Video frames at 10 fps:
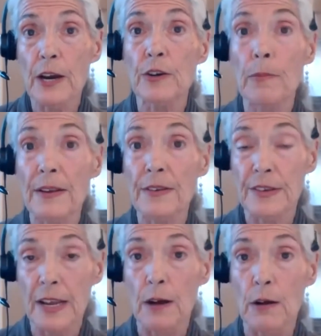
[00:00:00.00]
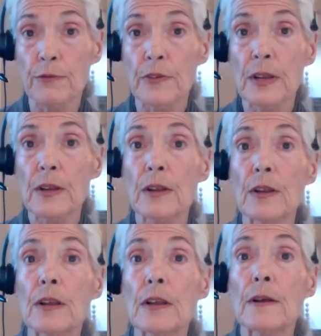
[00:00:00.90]
to myself
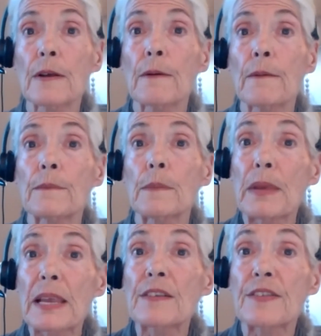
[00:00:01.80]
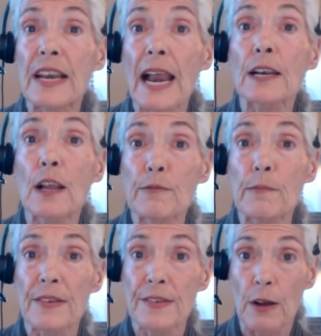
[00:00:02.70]
means that I love
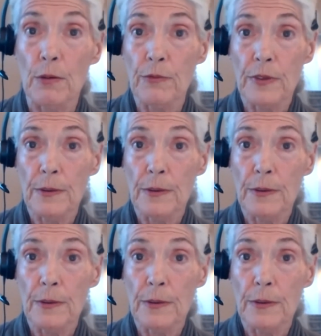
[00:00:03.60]
myself.